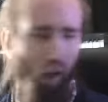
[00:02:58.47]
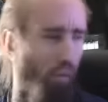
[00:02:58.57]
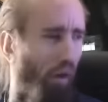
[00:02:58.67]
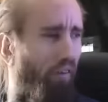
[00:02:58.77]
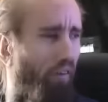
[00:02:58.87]
like
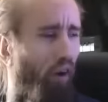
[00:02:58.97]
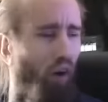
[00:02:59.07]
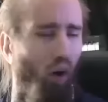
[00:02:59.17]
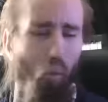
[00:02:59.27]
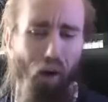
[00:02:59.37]
a bunch of
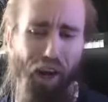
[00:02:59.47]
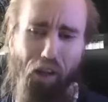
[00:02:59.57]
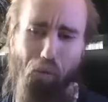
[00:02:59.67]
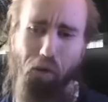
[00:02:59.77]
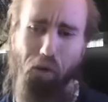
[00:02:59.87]
little
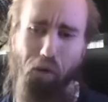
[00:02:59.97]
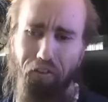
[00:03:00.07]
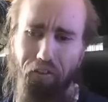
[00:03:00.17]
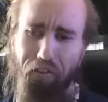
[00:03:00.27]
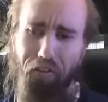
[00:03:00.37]
whiny
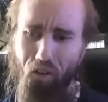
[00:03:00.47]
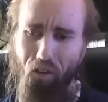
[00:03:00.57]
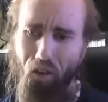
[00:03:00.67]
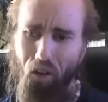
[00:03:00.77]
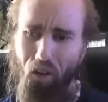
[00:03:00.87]
bitches.
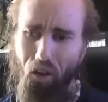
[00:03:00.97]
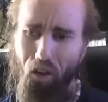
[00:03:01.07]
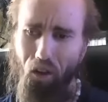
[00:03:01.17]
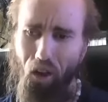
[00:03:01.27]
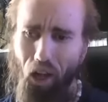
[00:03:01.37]

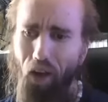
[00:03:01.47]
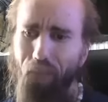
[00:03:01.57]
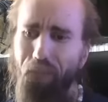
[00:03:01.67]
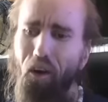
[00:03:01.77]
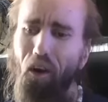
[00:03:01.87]
And I'm